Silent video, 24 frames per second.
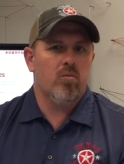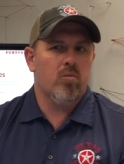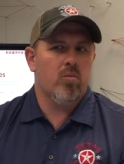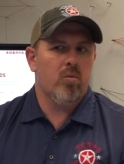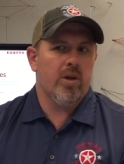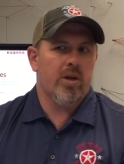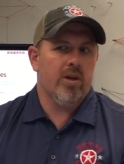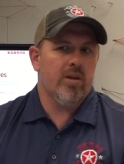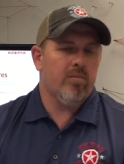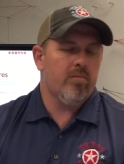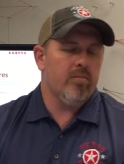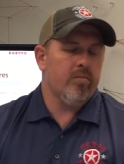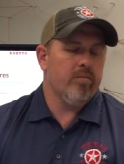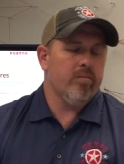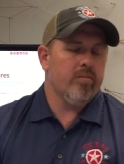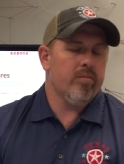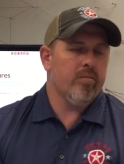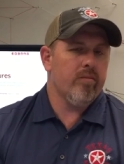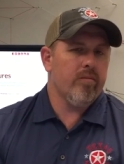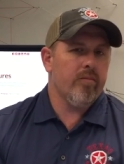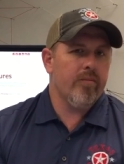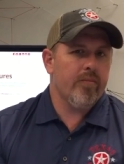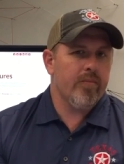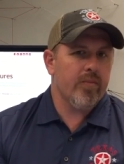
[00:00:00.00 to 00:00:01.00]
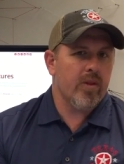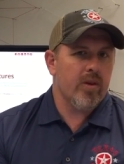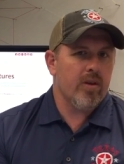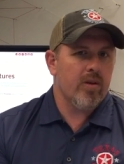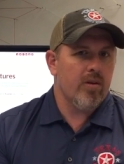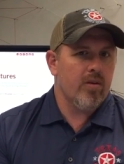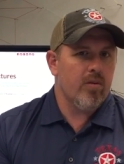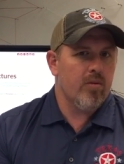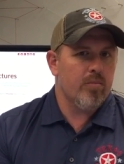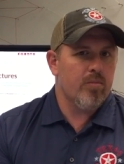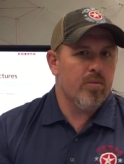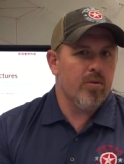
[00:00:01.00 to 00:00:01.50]
we
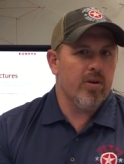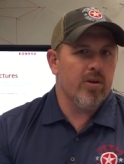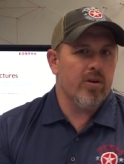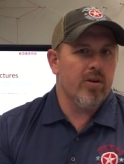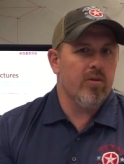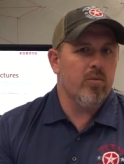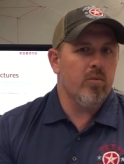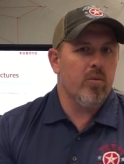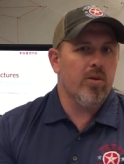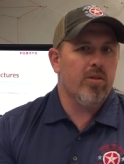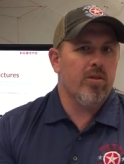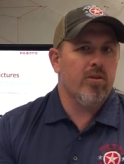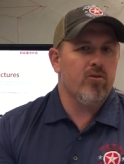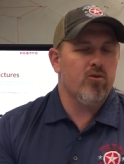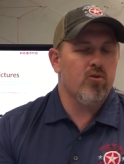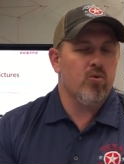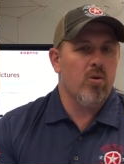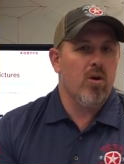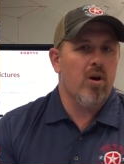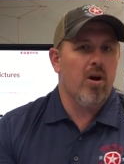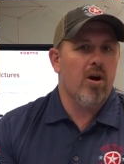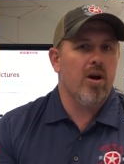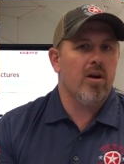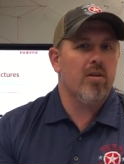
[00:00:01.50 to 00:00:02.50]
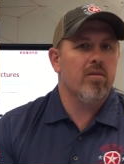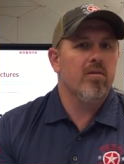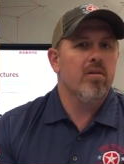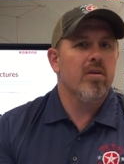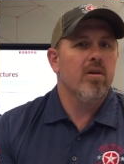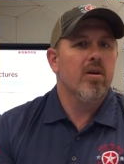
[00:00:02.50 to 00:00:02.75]
pretty good with the draw